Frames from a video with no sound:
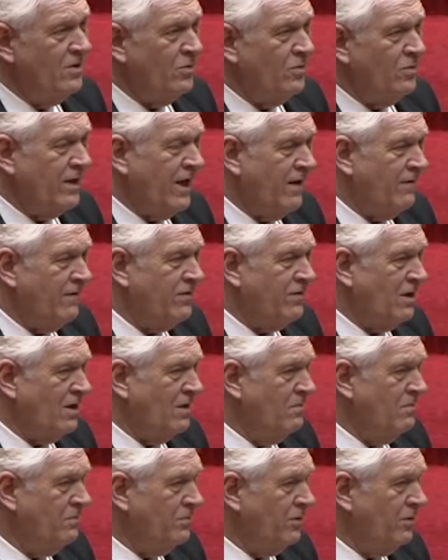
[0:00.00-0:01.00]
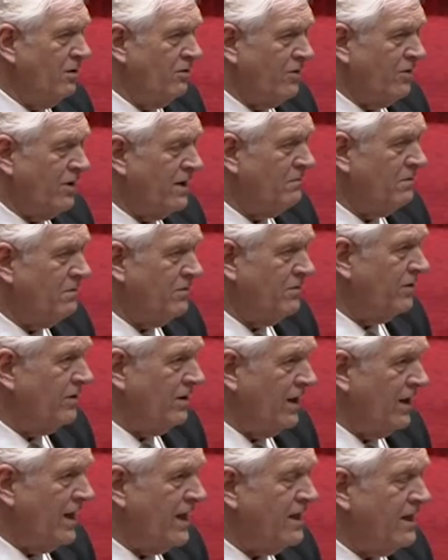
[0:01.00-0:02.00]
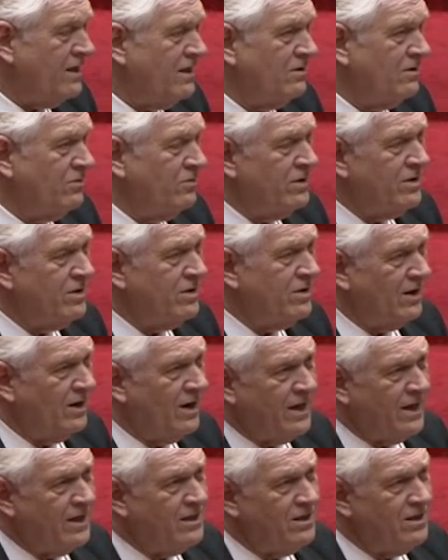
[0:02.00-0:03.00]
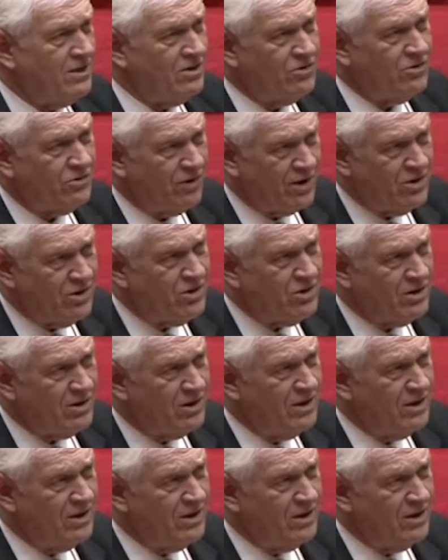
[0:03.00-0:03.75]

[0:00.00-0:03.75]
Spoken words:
We have some programs for glass in which the glass is crushed